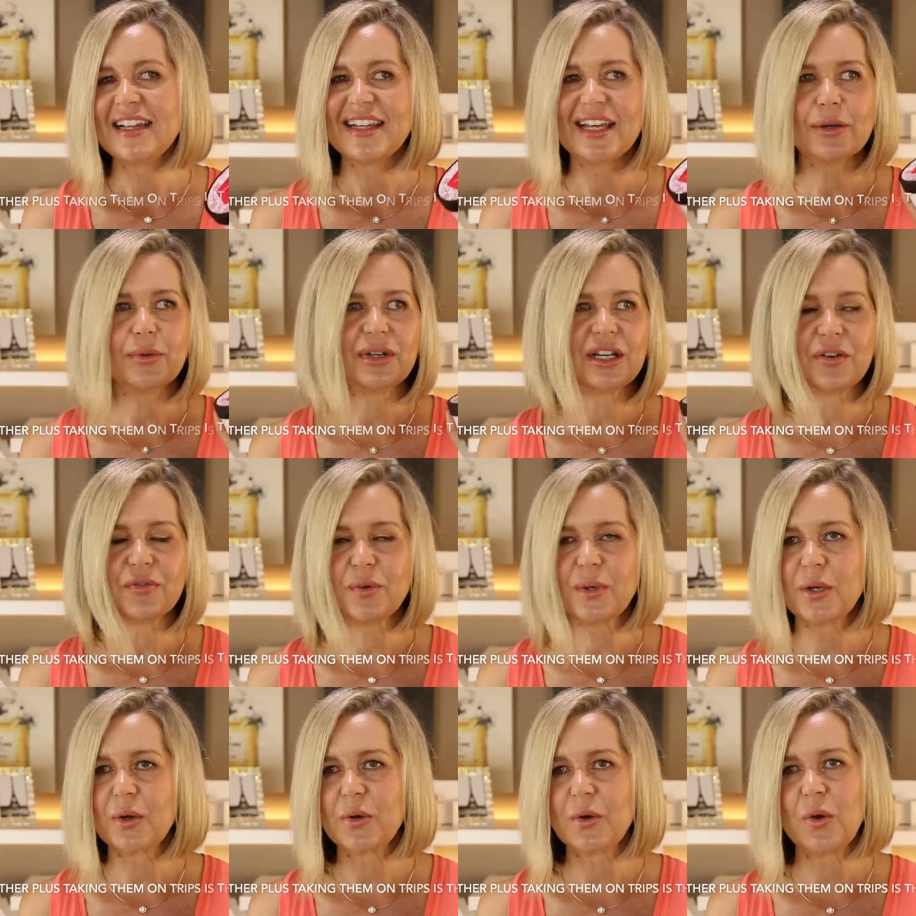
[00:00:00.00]
Like
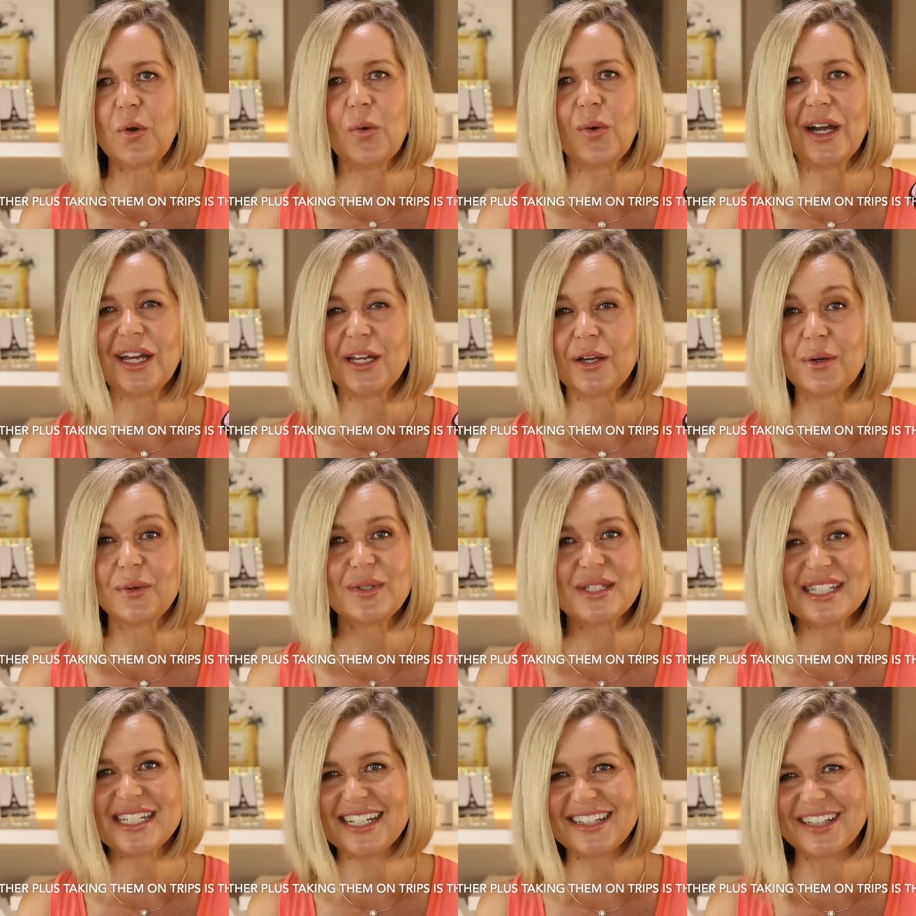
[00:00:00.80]
whenever we go to Hawaii, I
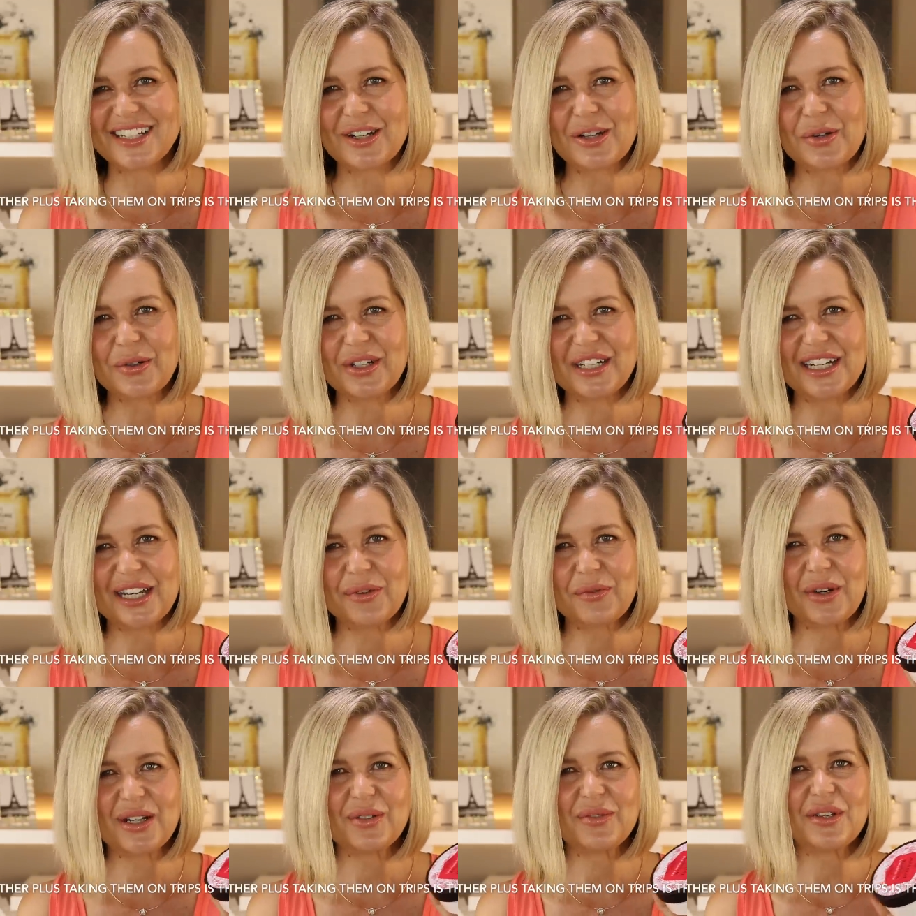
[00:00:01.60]
always take the
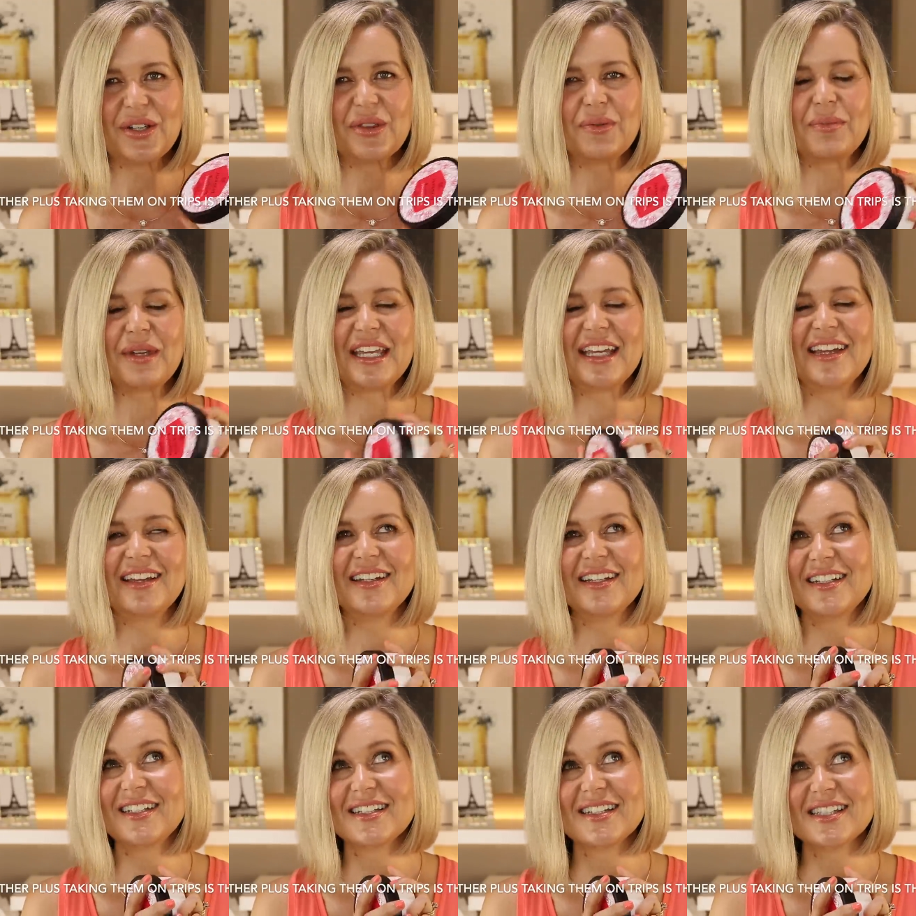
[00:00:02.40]
coconut one with me,
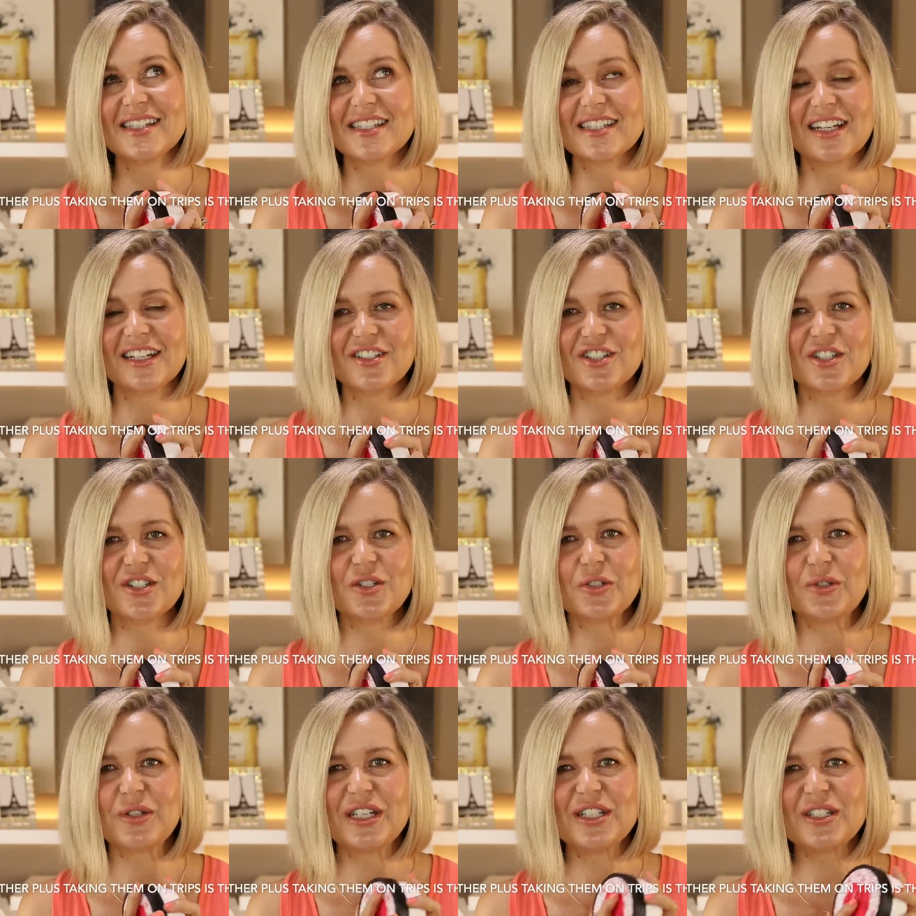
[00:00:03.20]
and it is such a
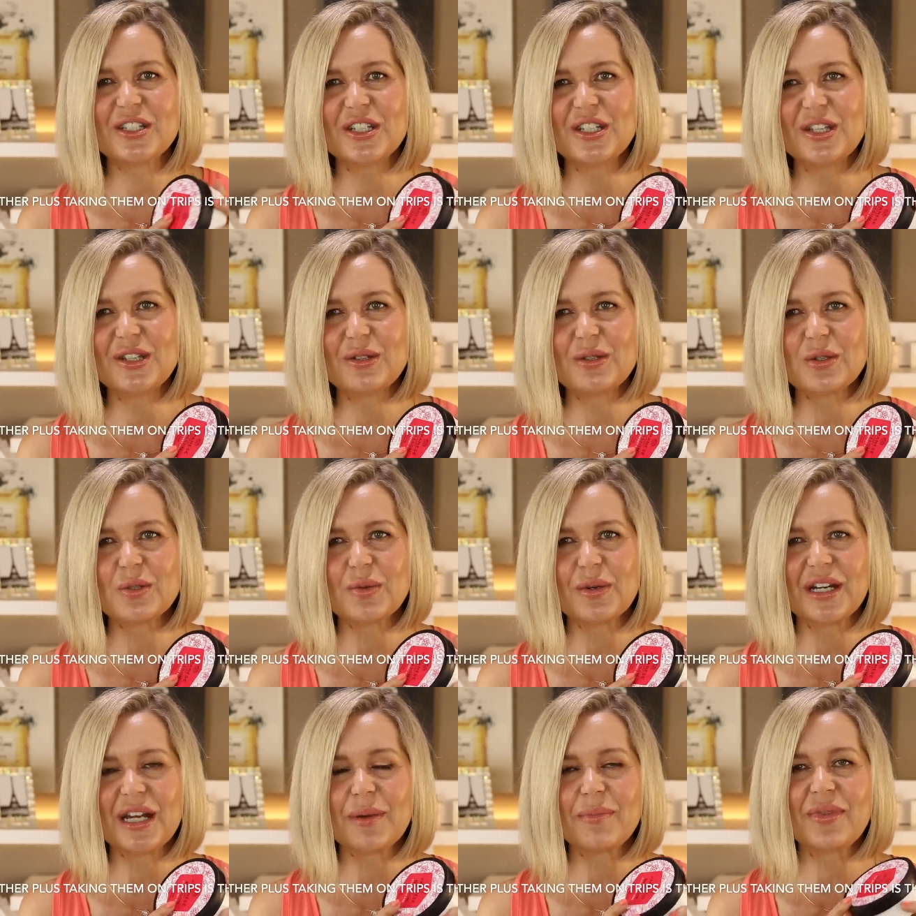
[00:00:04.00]
treat to use
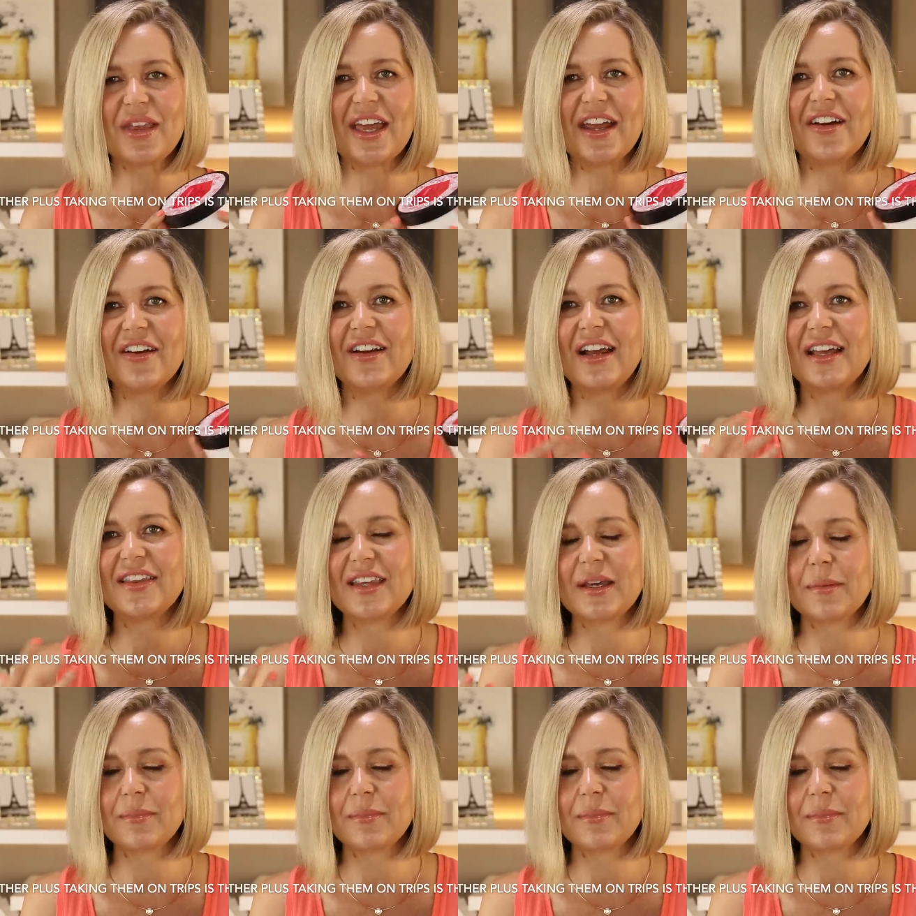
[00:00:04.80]
when I'm there. And